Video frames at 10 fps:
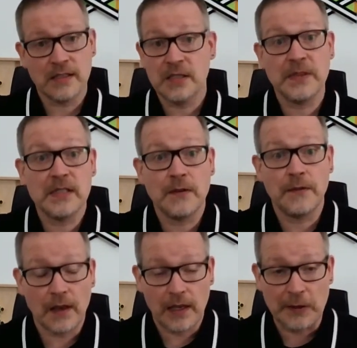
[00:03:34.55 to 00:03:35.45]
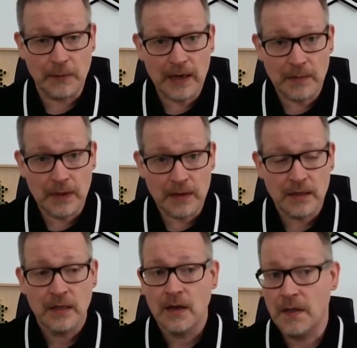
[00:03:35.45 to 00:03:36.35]
a specific requirement
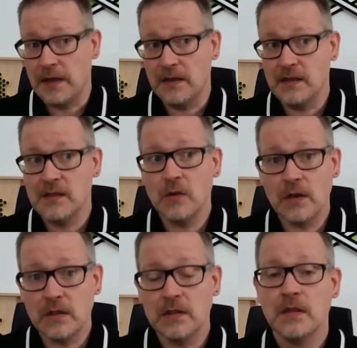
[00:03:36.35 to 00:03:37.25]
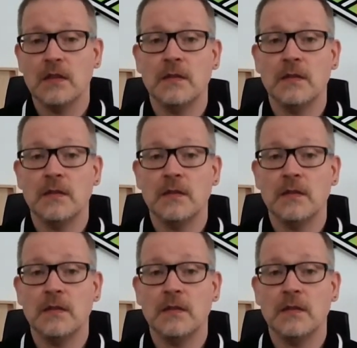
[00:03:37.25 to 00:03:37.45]
that is not